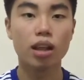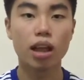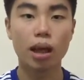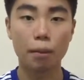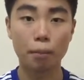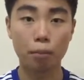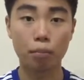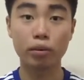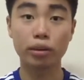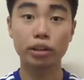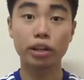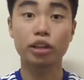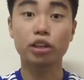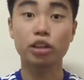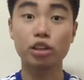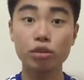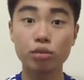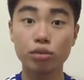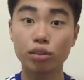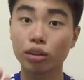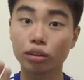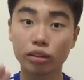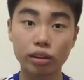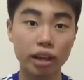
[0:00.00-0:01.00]
and bringing
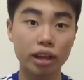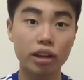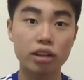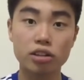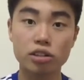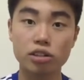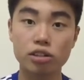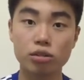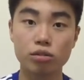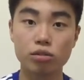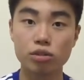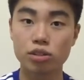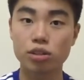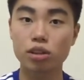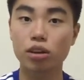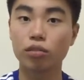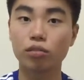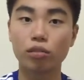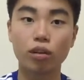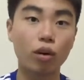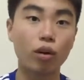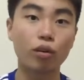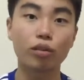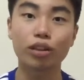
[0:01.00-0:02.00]
you the latest news
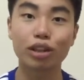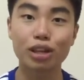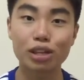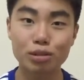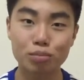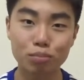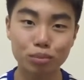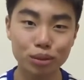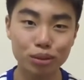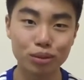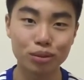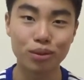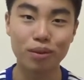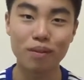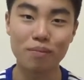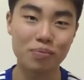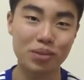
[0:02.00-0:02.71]
of all things blue.